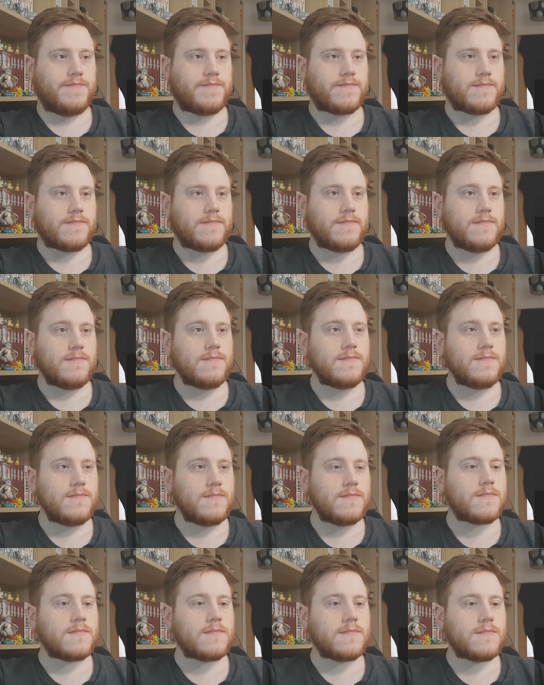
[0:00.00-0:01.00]

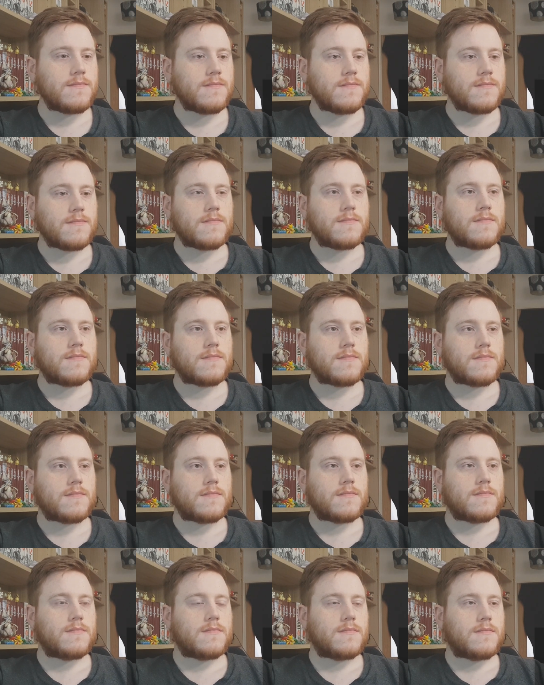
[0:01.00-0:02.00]

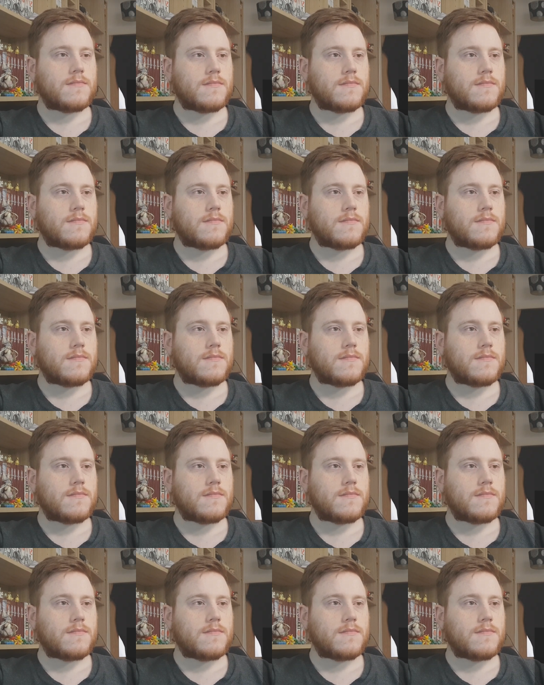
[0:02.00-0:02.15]
(silence)